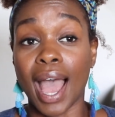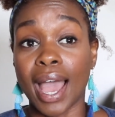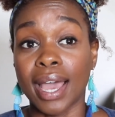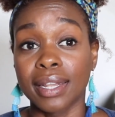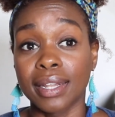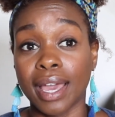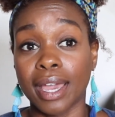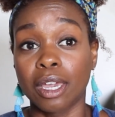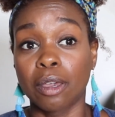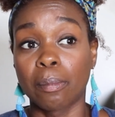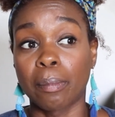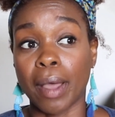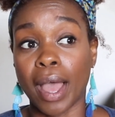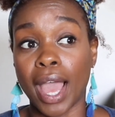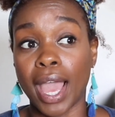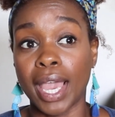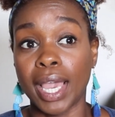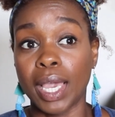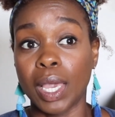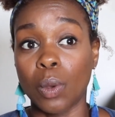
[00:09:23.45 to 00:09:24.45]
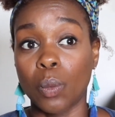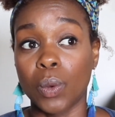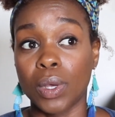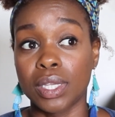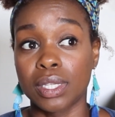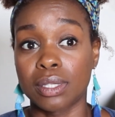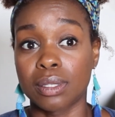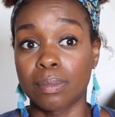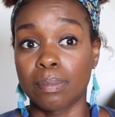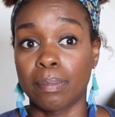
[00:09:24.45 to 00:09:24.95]
I like buying
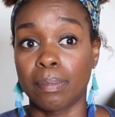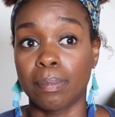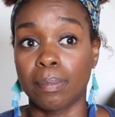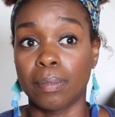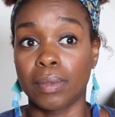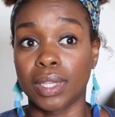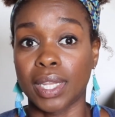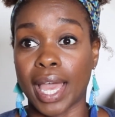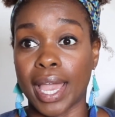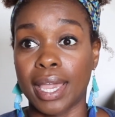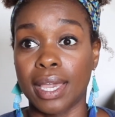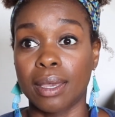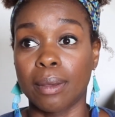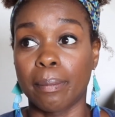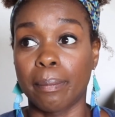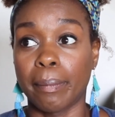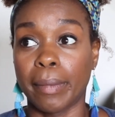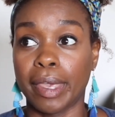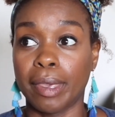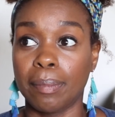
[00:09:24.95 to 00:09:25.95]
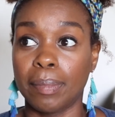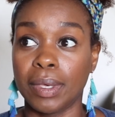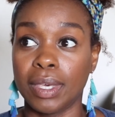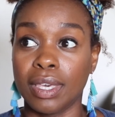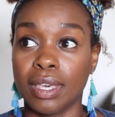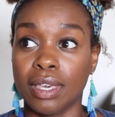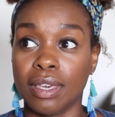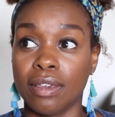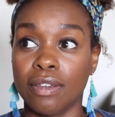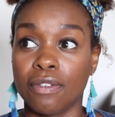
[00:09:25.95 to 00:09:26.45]
was like
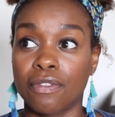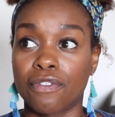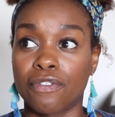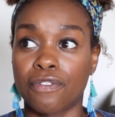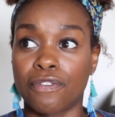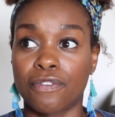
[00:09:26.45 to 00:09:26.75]
maybe